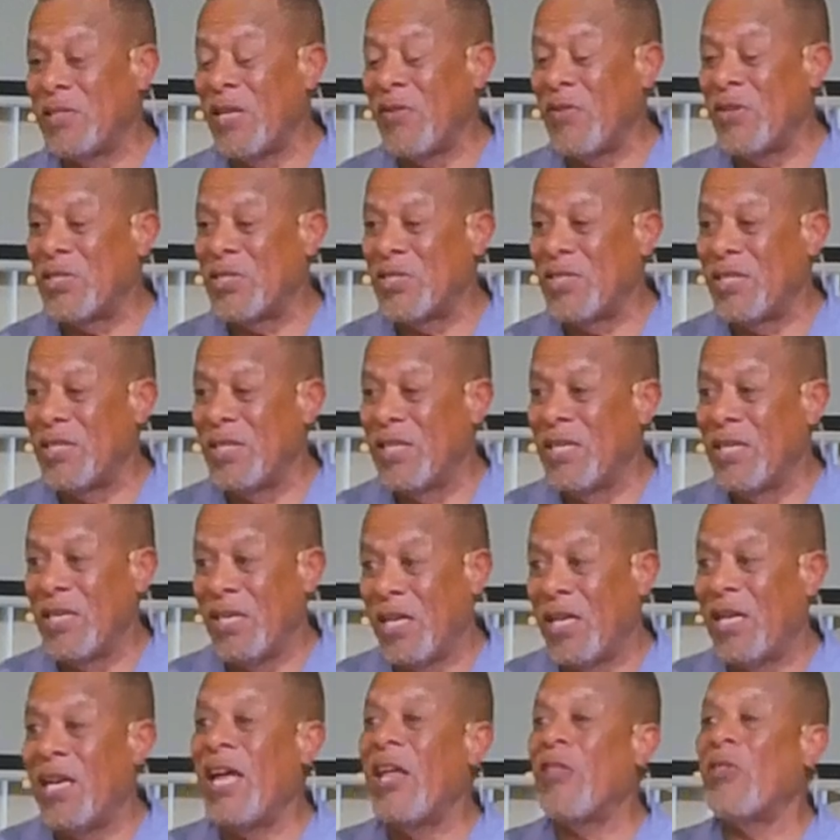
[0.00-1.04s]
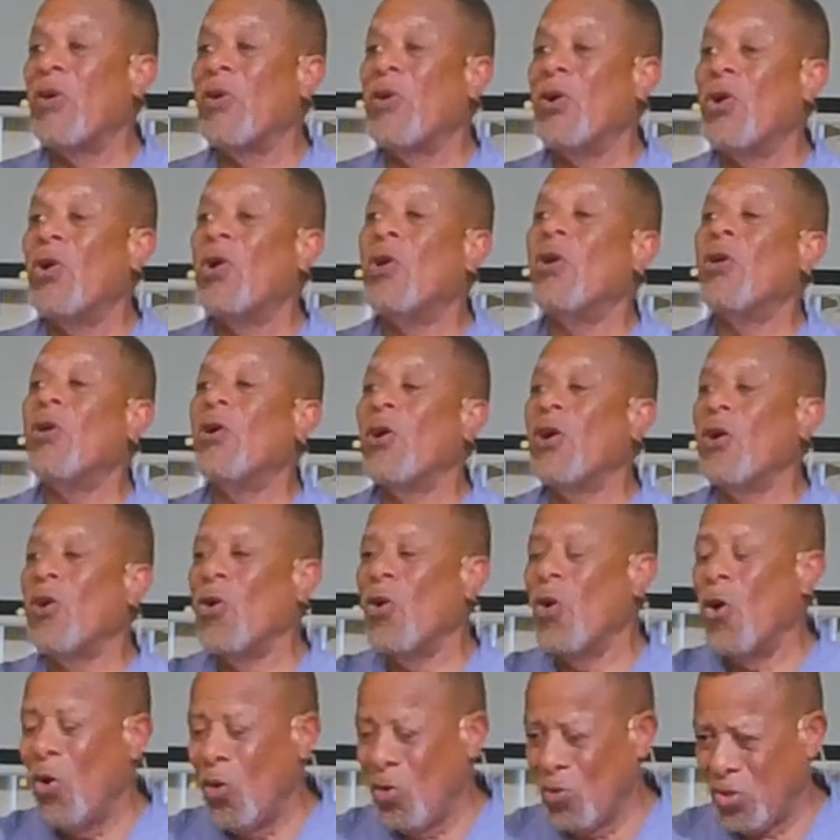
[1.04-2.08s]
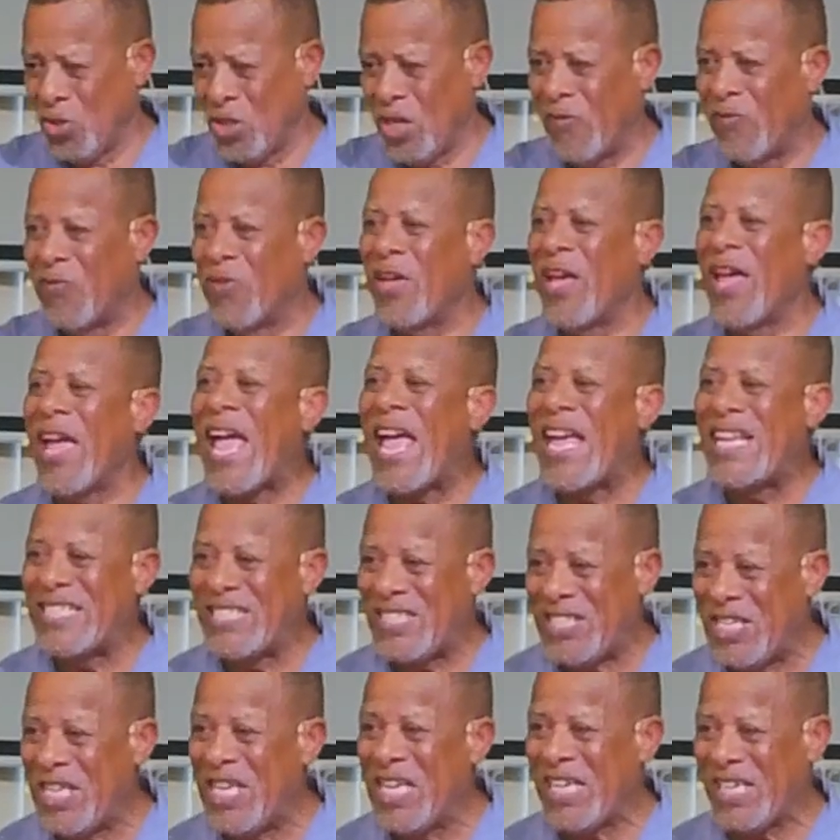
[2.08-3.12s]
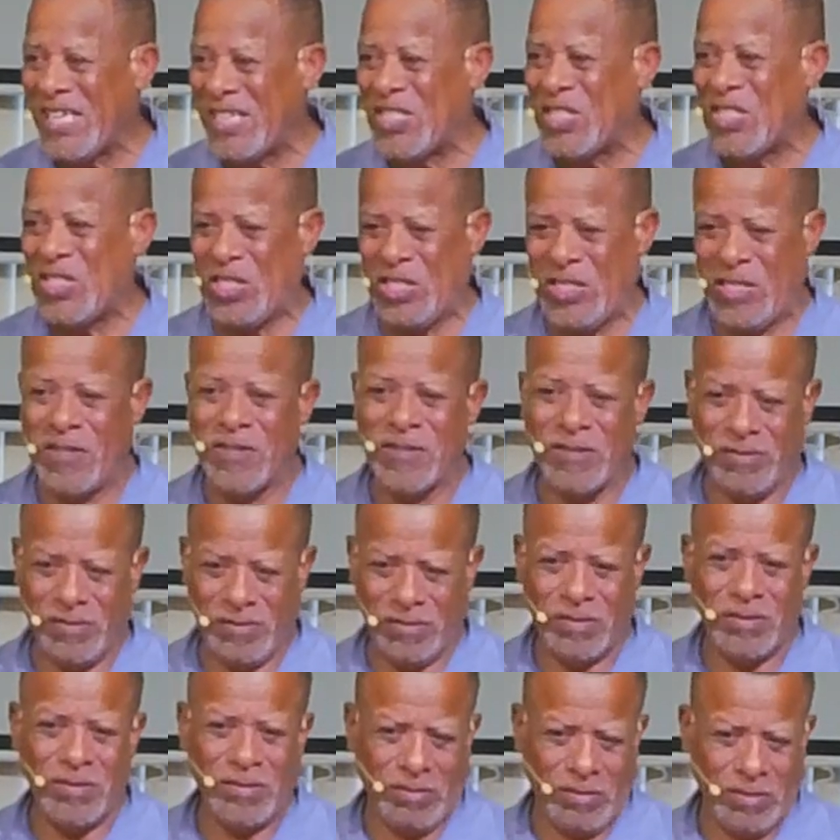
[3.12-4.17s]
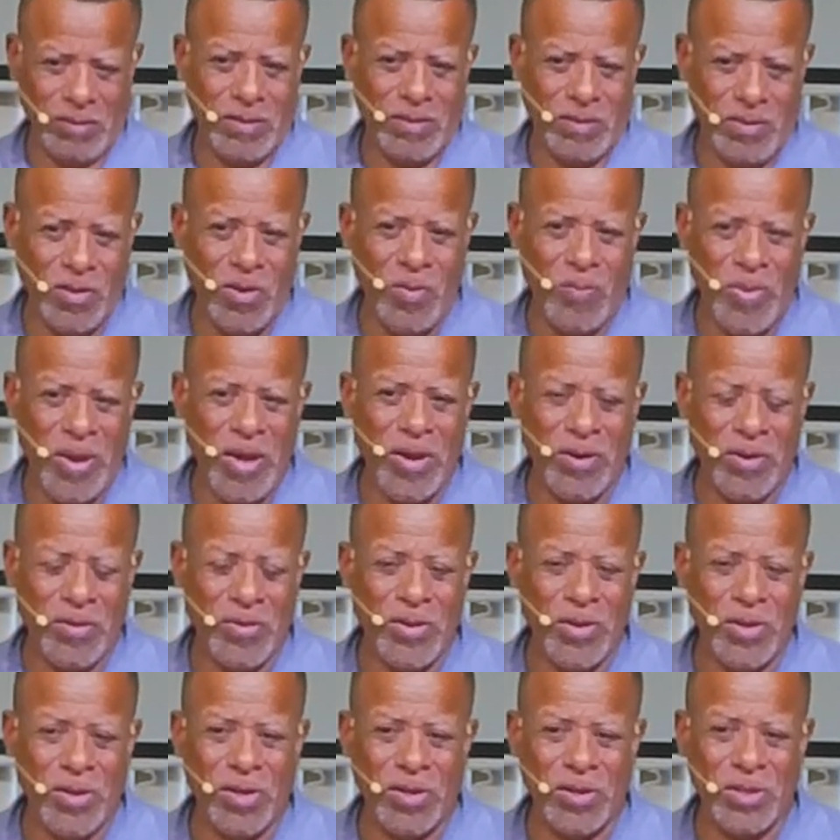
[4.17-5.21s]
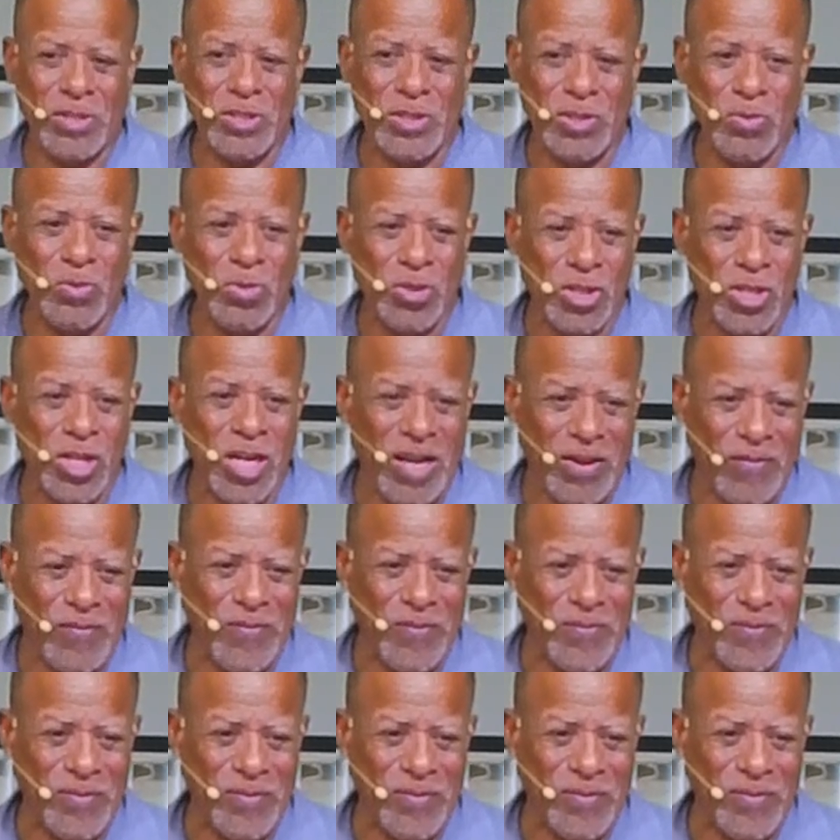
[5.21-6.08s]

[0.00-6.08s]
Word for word: say this: a lot of the old stuff, the antiques, they're better than all this new stuff.